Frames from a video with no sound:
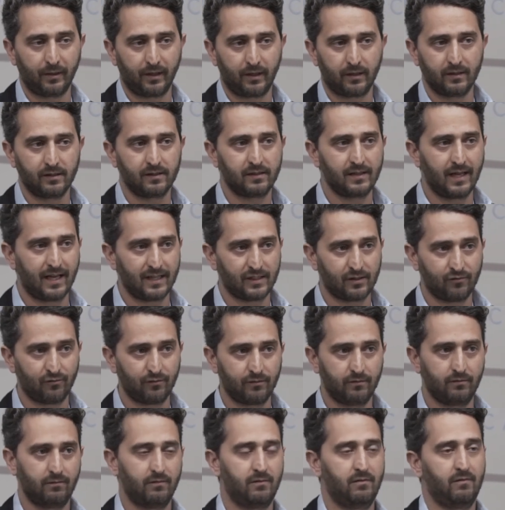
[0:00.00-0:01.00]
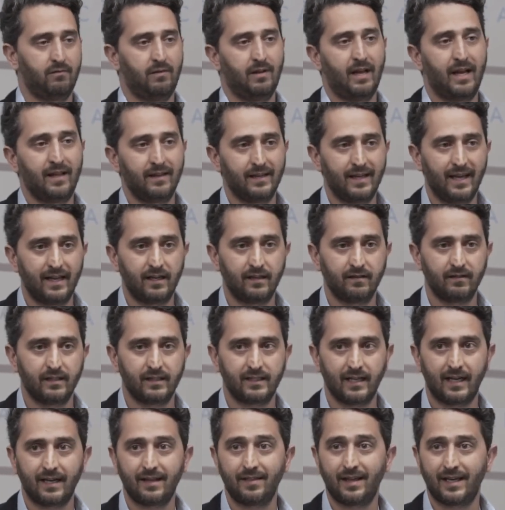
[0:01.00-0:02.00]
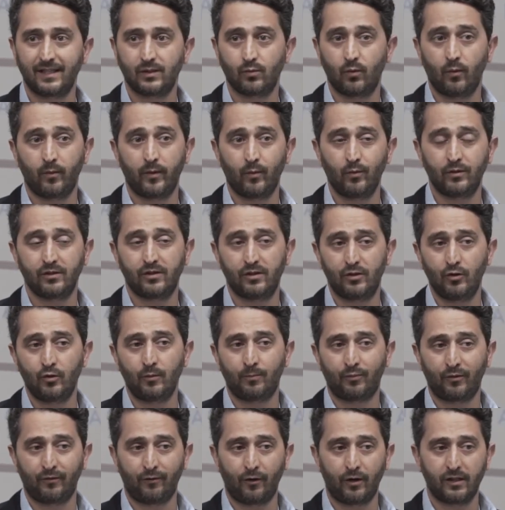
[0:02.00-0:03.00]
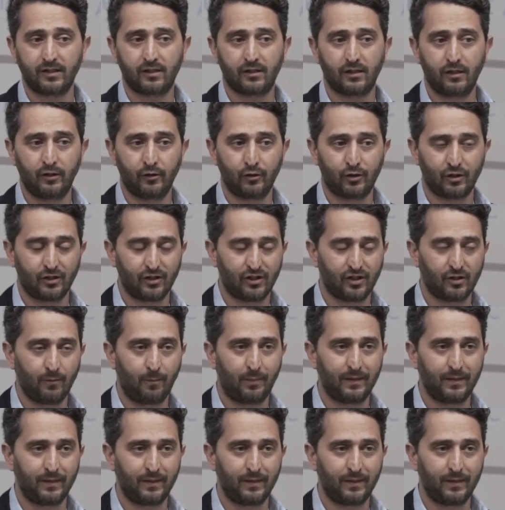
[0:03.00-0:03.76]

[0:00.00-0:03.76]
because that's, at the end of the day, that's what we want to do, provide solutions to